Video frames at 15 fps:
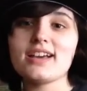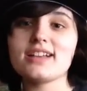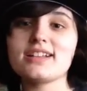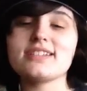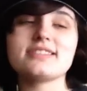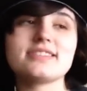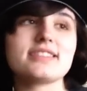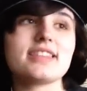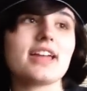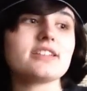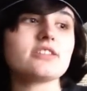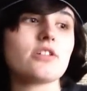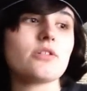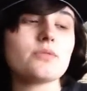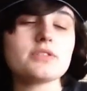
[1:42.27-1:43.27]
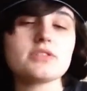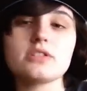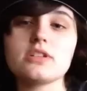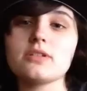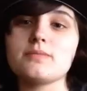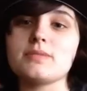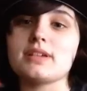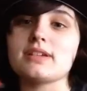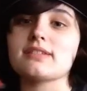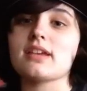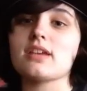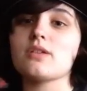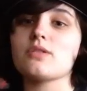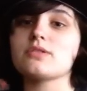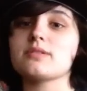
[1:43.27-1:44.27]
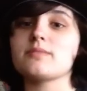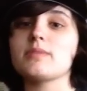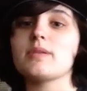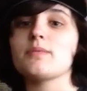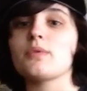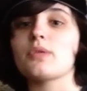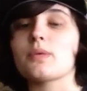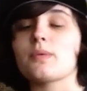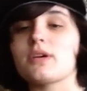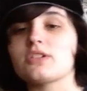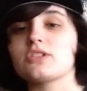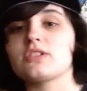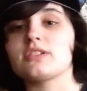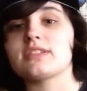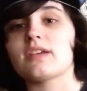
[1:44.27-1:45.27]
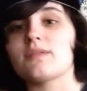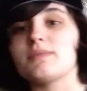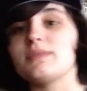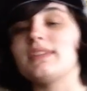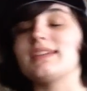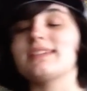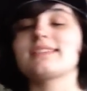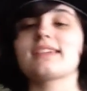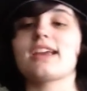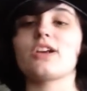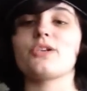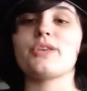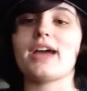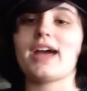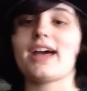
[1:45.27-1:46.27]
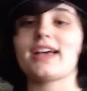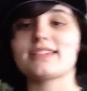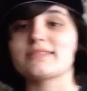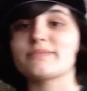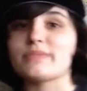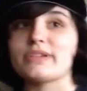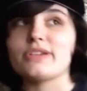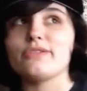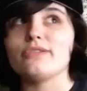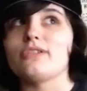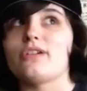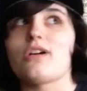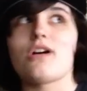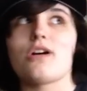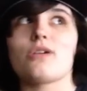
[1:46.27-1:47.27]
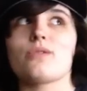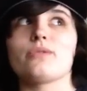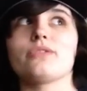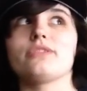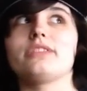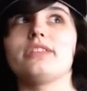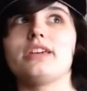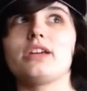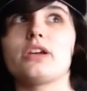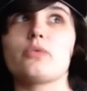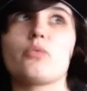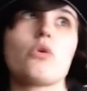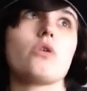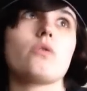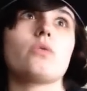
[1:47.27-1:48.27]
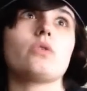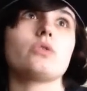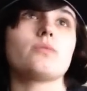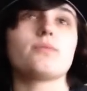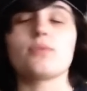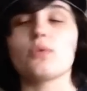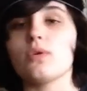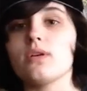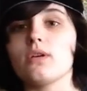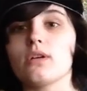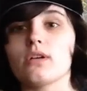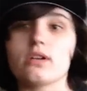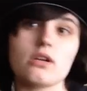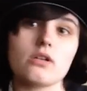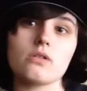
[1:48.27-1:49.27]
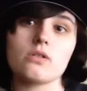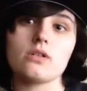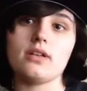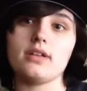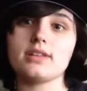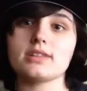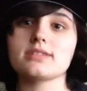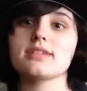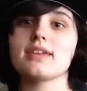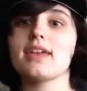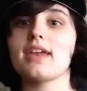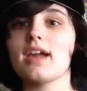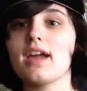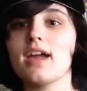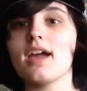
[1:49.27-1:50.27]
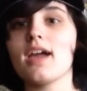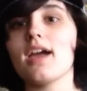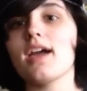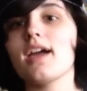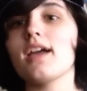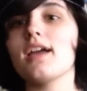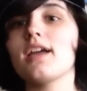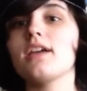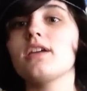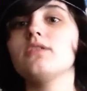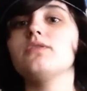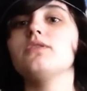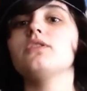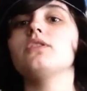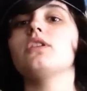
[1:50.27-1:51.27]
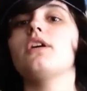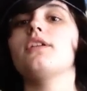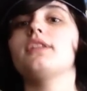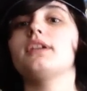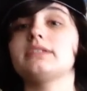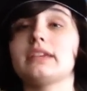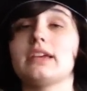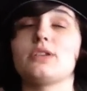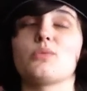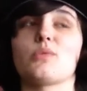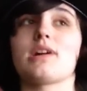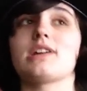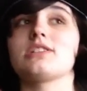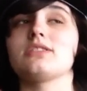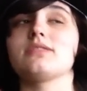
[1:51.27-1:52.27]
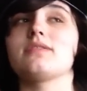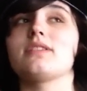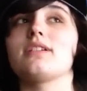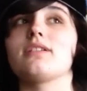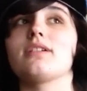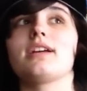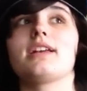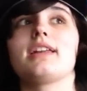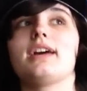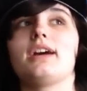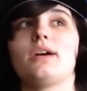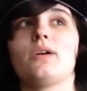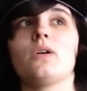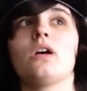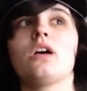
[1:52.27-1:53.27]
Because that's always good, because I know some people with questions have been scared to ask me, or awkward, whoa, are you boy or girl? And it's if you're on that side and you're watching this video right now,